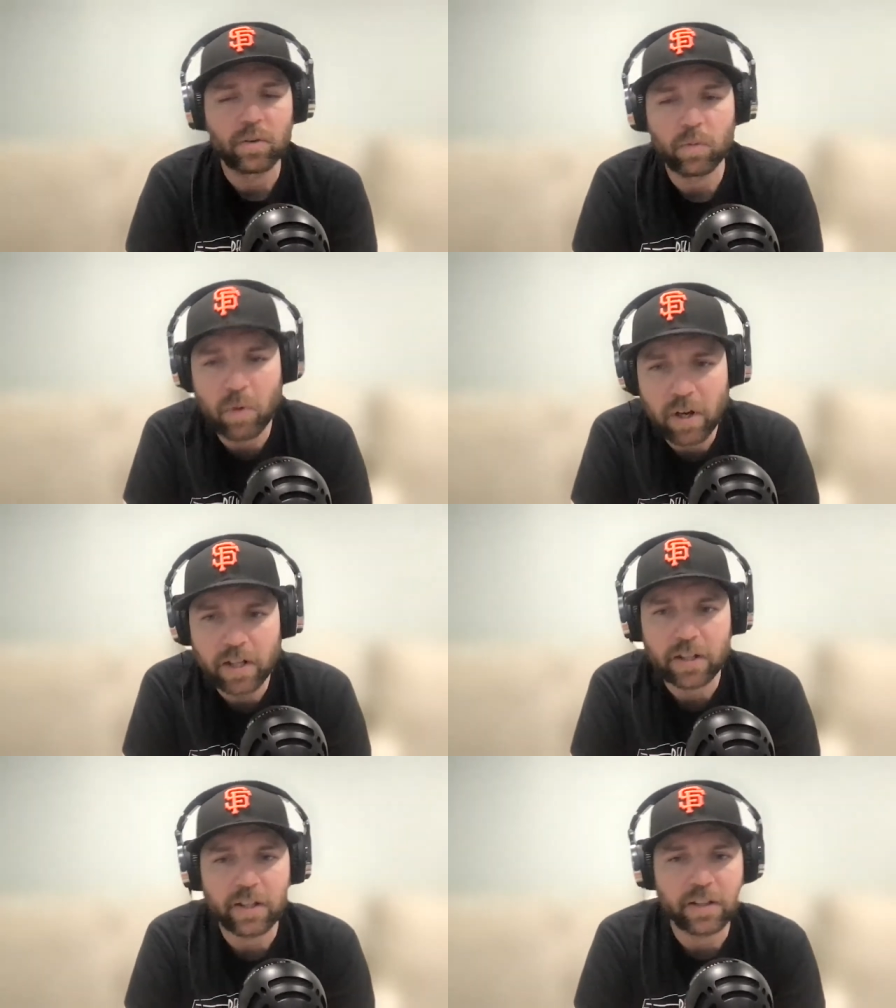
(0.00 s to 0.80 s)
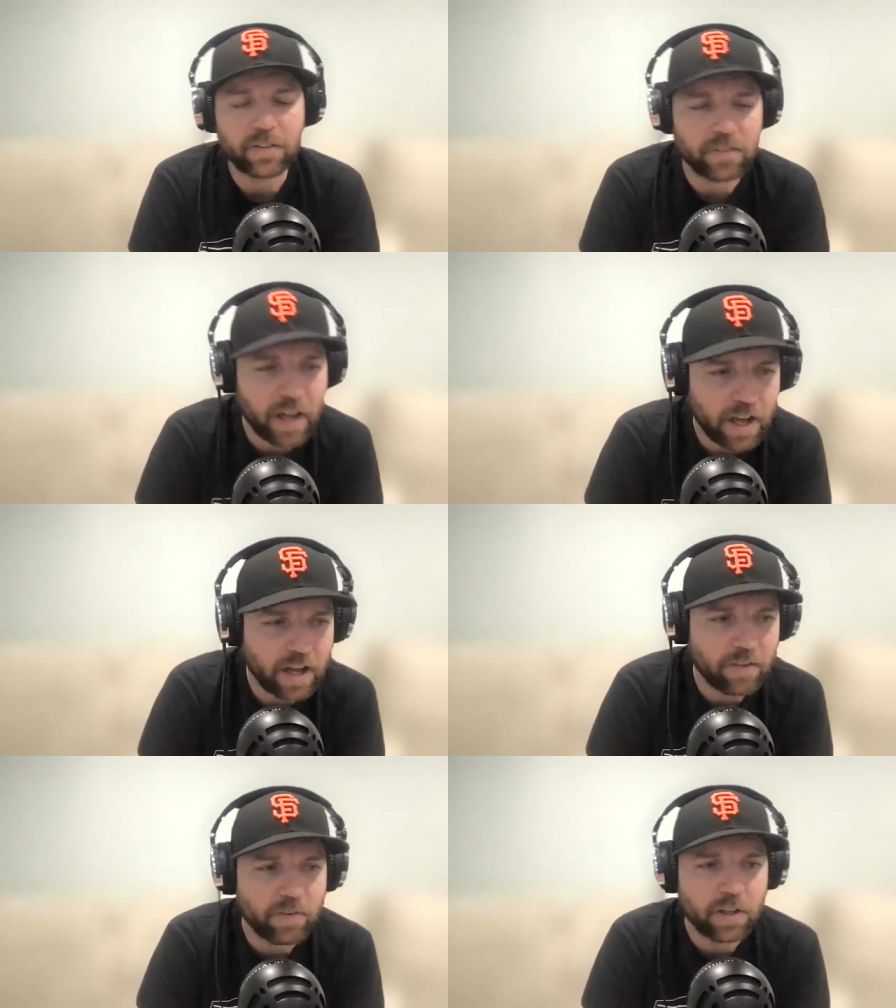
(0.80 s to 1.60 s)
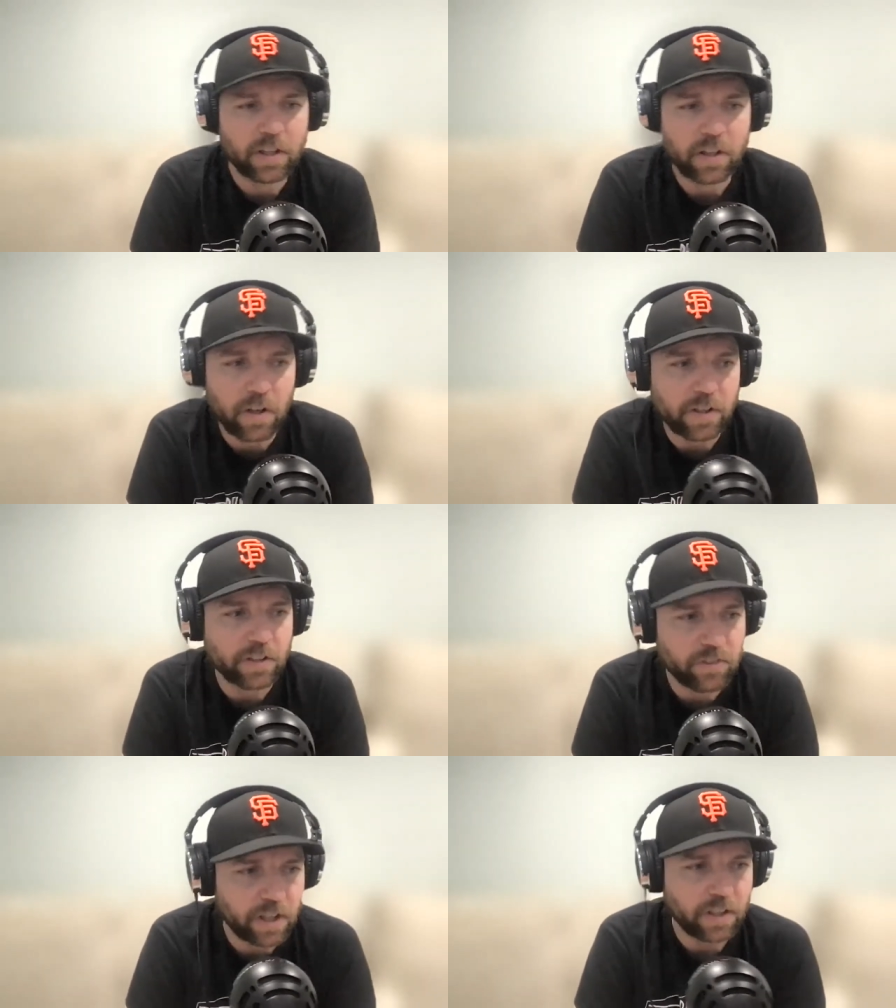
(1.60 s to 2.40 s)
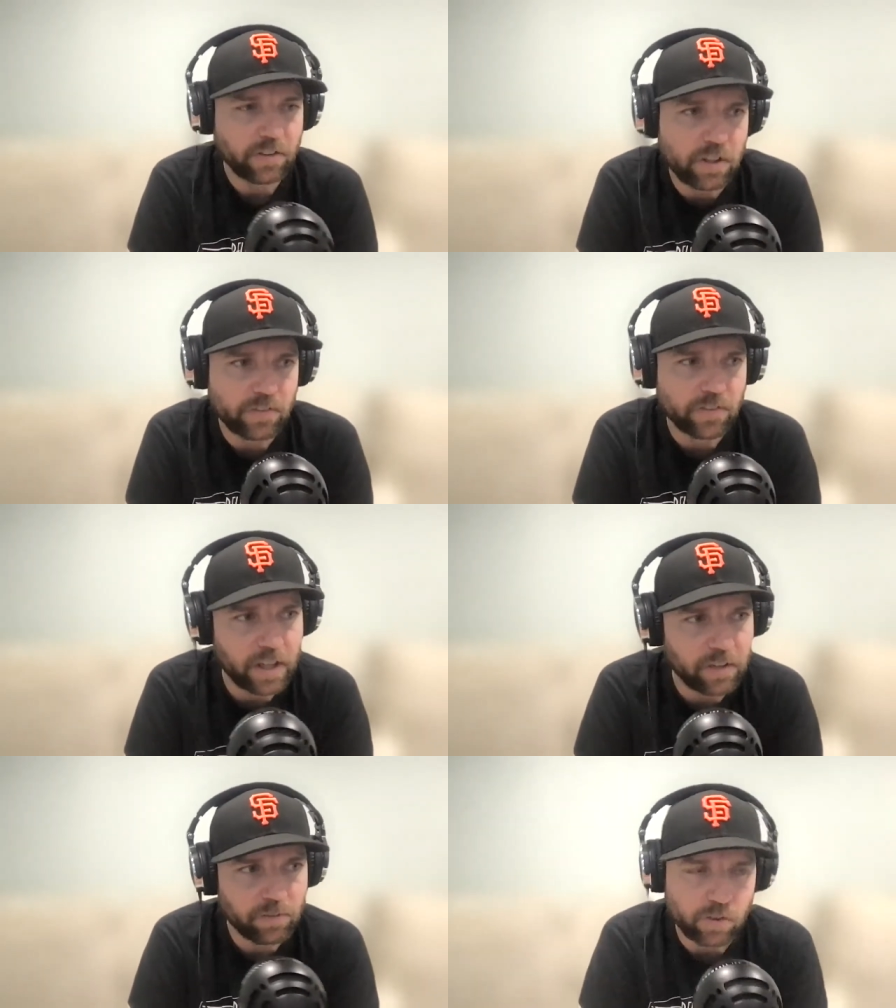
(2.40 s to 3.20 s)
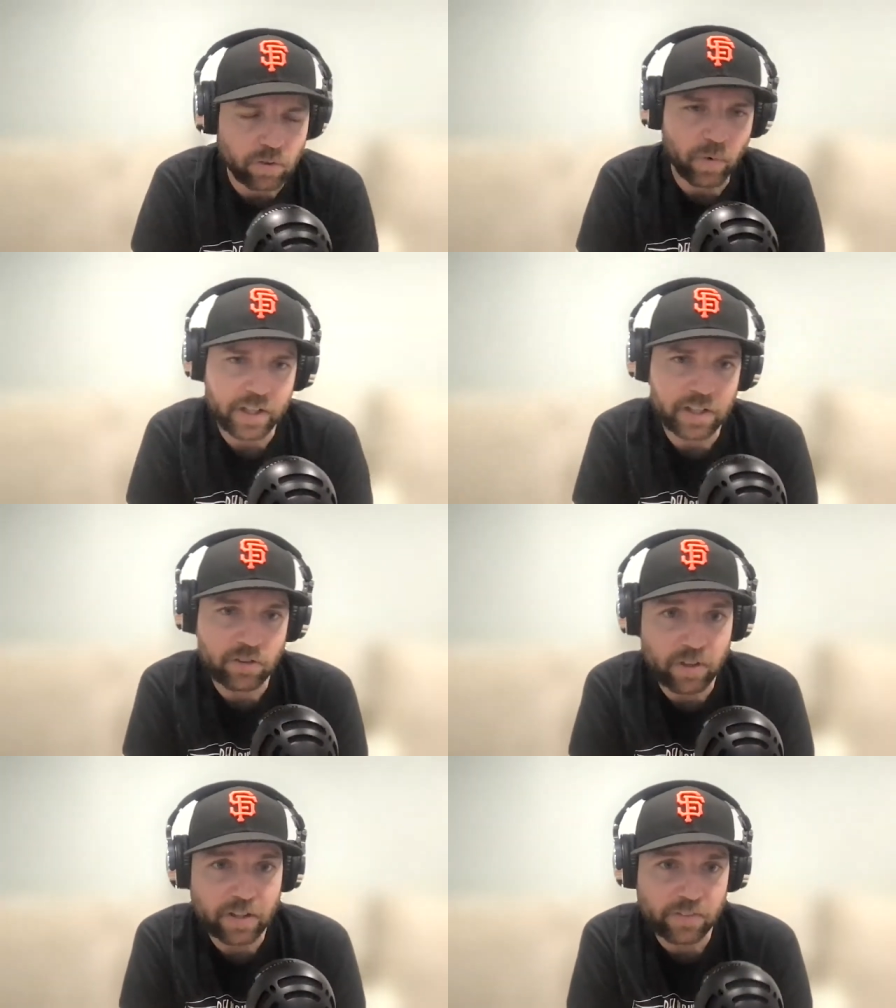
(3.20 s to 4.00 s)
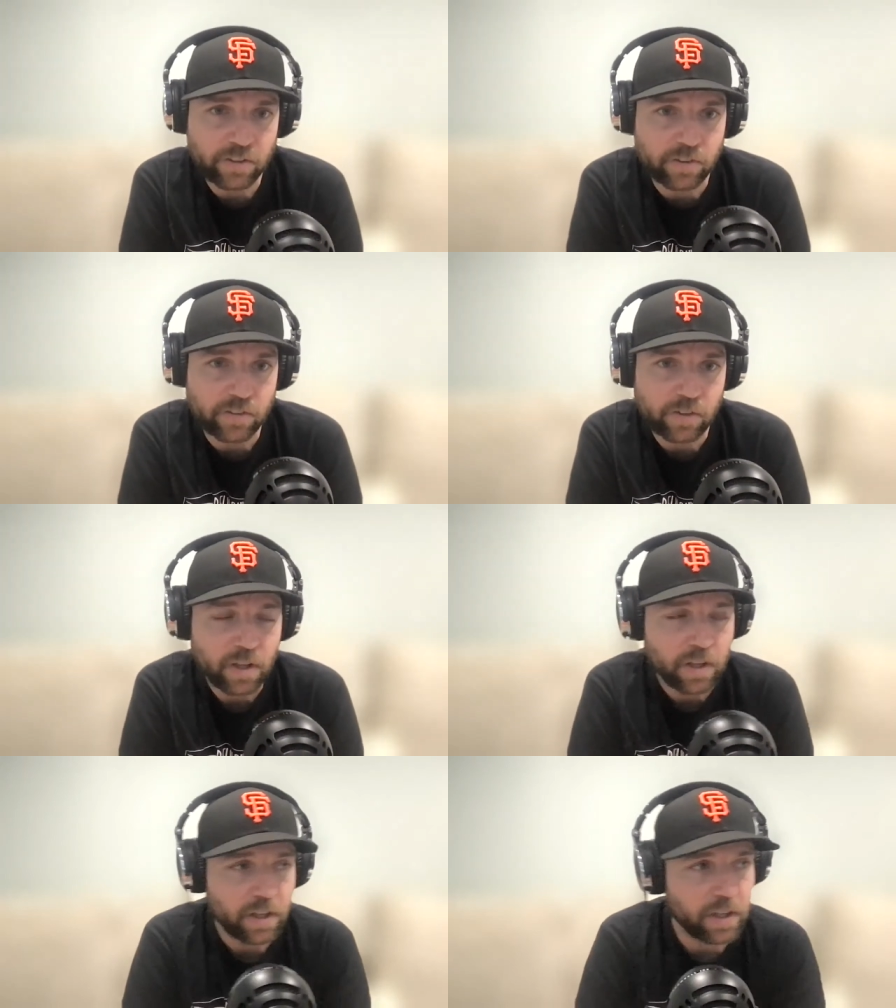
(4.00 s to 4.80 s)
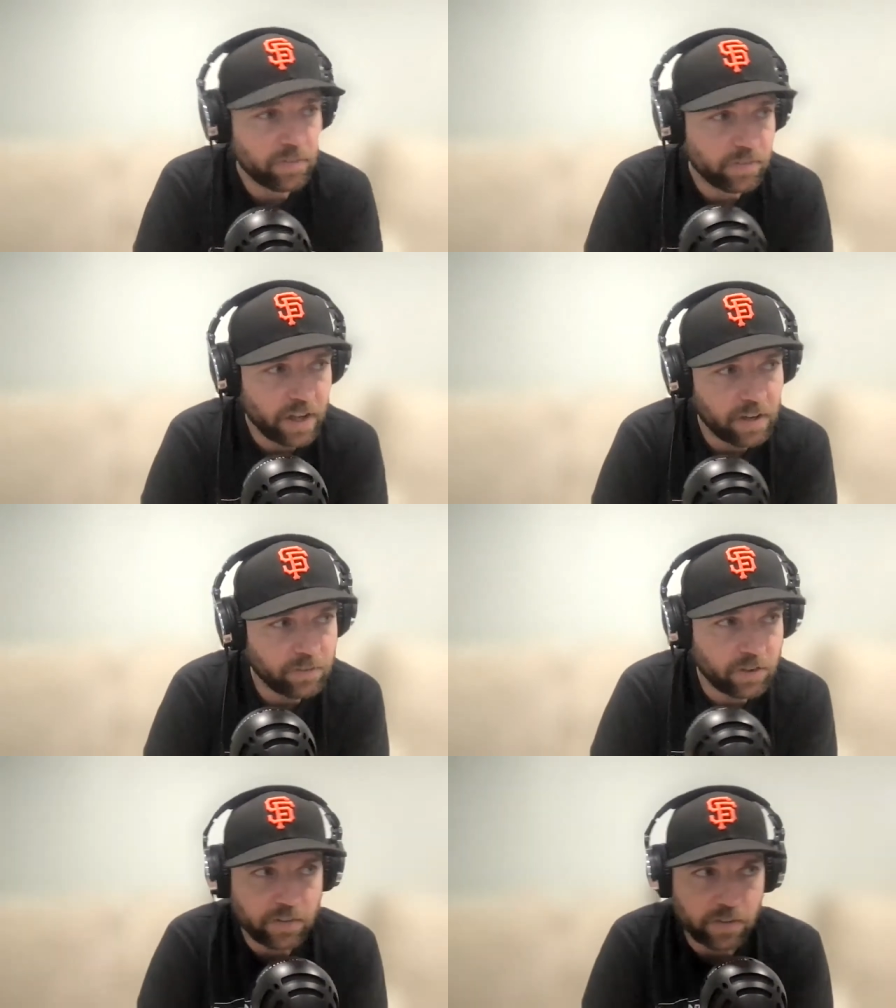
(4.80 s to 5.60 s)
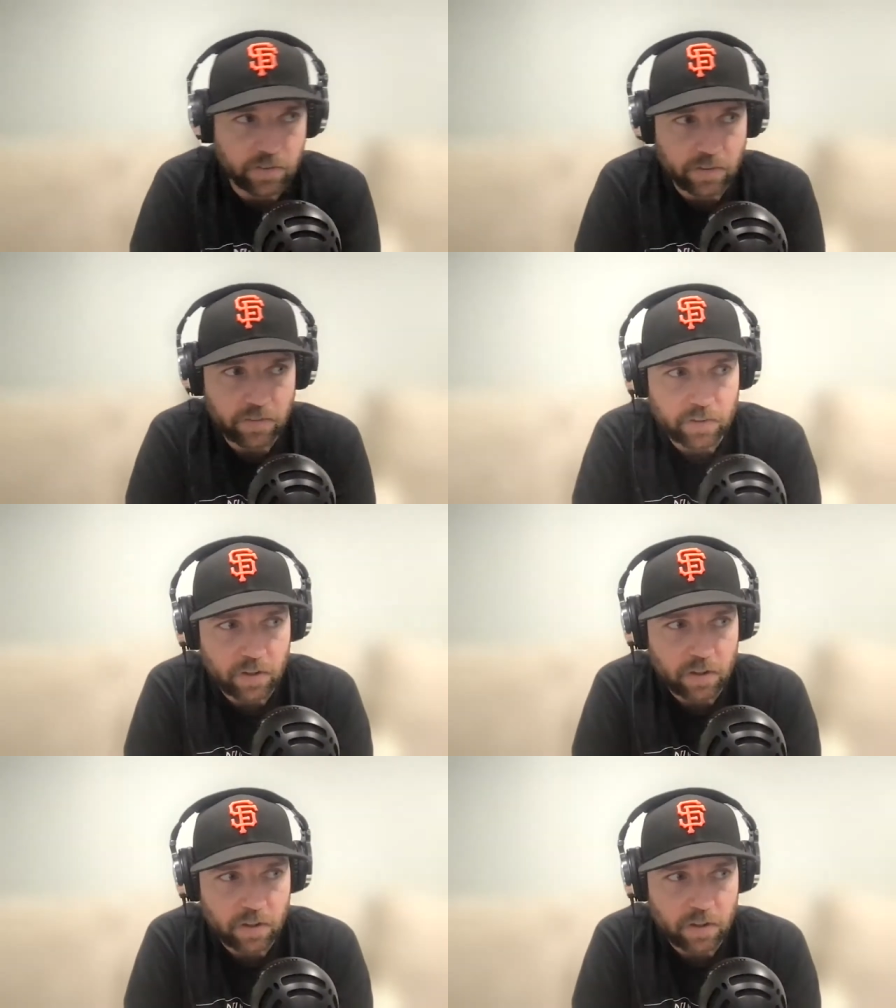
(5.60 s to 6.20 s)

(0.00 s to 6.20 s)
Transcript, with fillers: What is Tom going to change his name to when he transitions? If Tom transitions